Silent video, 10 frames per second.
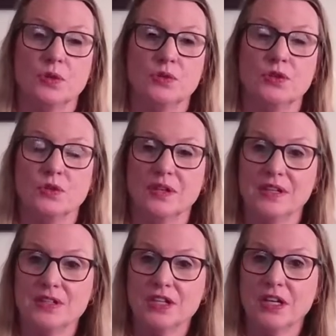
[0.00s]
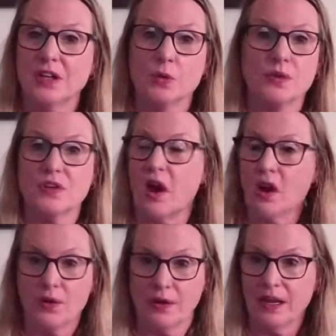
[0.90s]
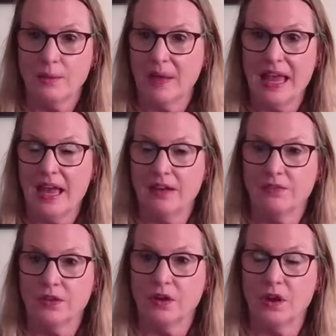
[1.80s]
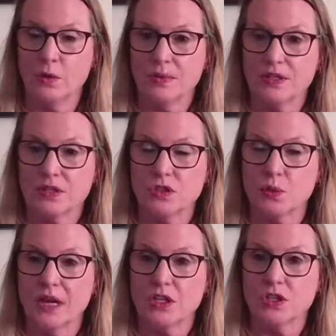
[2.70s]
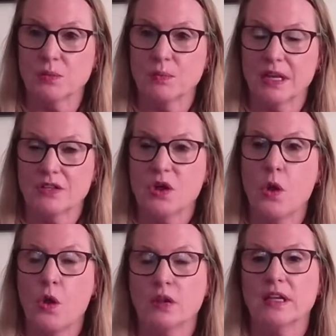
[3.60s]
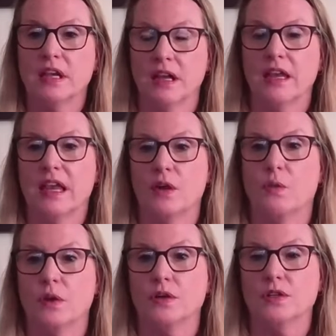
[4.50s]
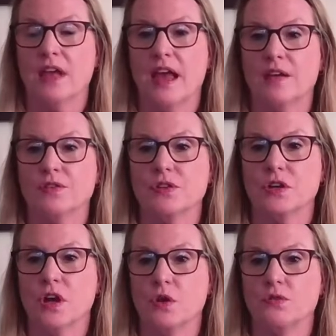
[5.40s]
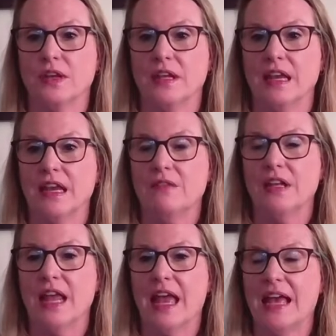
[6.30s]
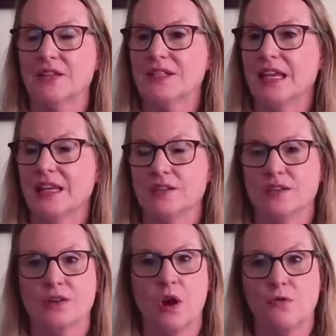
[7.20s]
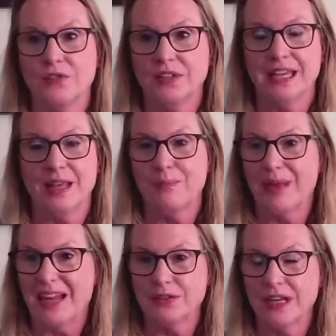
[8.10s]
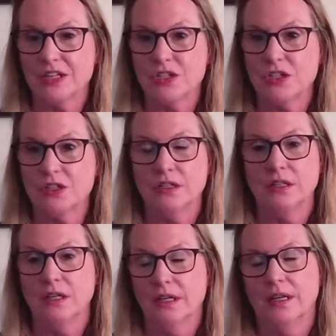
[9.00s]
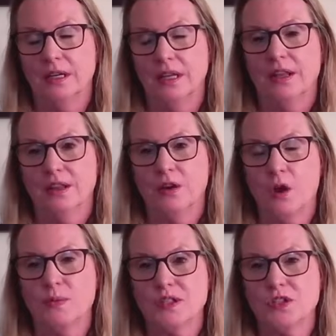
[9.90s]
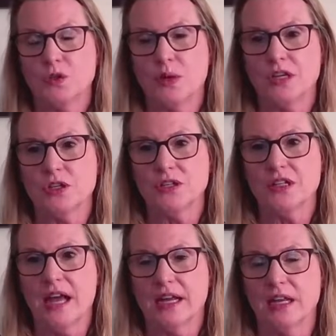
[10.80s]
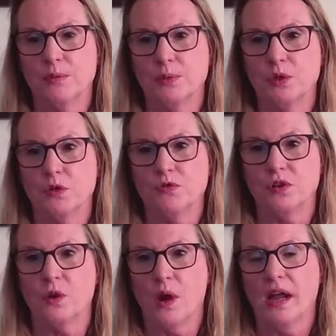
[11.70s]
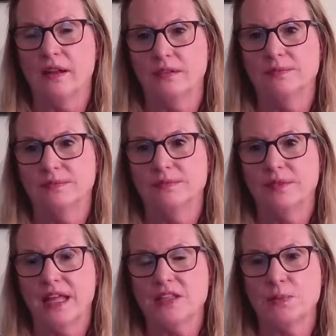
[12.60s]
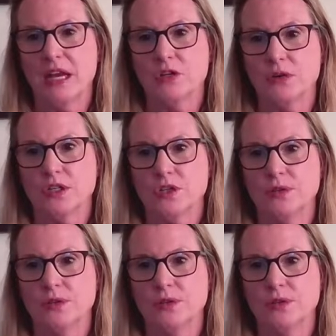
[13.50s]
due to this year. It was already bad for the homeless situation, but it's only going to get worse after COVID, even as things hopefully get better next year. The homeless situation is not going to improve for a while. That's a major